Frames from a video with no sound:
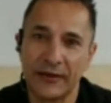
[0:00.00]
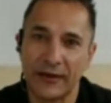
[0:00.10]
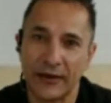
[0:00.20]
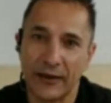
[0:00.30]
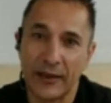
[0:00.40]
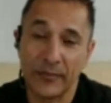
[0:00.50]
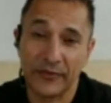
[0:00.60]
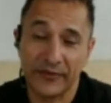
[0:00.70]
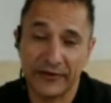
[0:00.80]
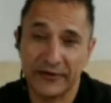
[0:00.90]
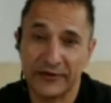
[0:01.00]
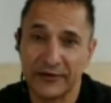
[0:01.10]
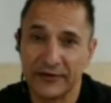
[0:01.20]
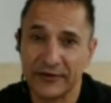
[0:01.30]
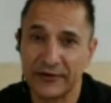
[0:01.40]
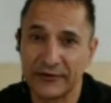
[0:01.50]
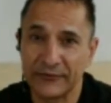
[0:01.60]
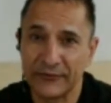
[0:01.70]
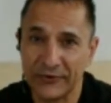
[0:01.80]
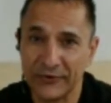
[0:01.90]
empathetic kind
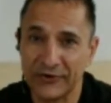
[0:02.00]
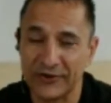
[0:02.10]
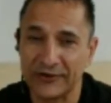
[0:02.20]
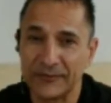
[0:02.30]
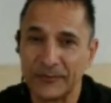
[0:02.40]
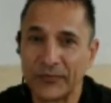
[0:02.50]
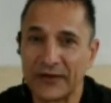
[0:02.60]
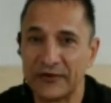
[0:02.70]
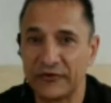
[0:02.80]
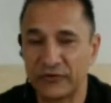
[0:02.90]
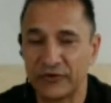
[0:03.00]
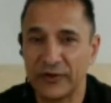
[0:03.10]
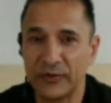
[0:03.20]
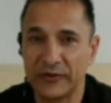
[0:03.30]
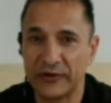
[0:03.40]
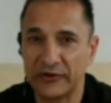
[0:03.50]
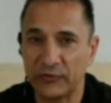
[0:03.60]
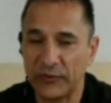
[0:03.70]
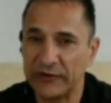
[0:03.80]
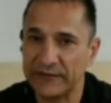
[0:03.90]
of content describing their
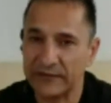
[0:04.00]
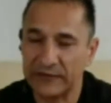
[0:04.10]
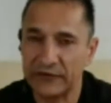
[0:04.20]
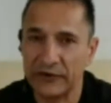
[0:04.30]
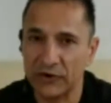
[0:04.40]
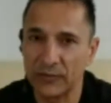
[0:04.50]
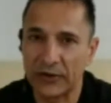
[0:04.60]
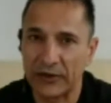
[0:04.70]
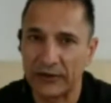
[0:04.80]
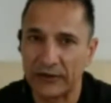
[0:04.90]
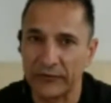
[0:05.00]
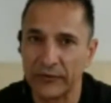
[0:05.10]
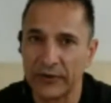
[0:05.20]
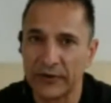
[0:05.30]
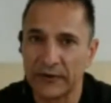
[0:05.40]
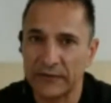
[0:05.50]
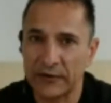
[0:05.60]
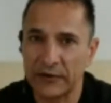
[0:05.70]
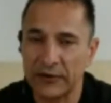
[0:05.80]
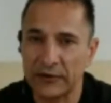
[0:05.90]
experience at a very human level,
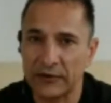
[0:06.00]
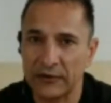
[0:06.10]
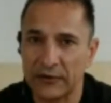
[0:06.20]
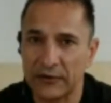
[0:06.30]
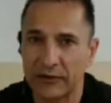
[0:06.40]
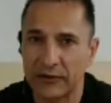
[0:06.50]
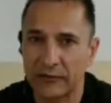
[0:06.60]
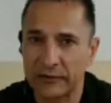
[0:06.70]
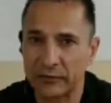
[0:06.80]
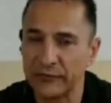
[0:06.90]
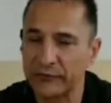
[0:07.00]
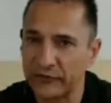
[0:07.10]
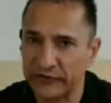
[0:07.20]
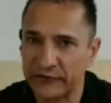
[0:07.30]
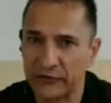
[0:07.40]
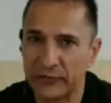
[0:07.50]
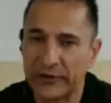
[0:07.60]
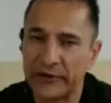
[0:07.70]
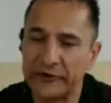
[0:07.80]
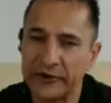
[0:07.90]
suddenly removes several
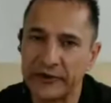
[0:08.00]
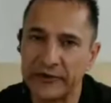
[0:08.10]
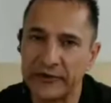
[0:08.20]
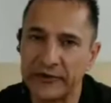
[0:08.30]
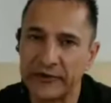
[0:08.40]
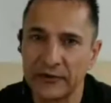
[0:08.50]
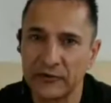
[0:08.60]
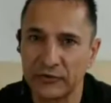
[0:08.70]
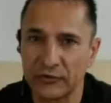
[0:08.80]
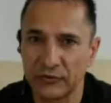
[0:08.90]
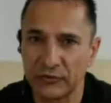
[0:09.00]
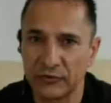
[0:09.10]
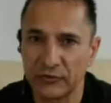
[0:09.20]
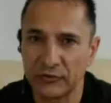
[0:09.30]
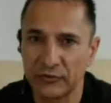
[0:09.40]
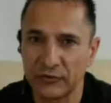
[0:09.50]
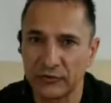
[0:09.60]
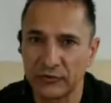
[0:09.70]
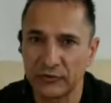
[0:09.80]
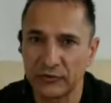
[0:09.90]
barriers to doing business with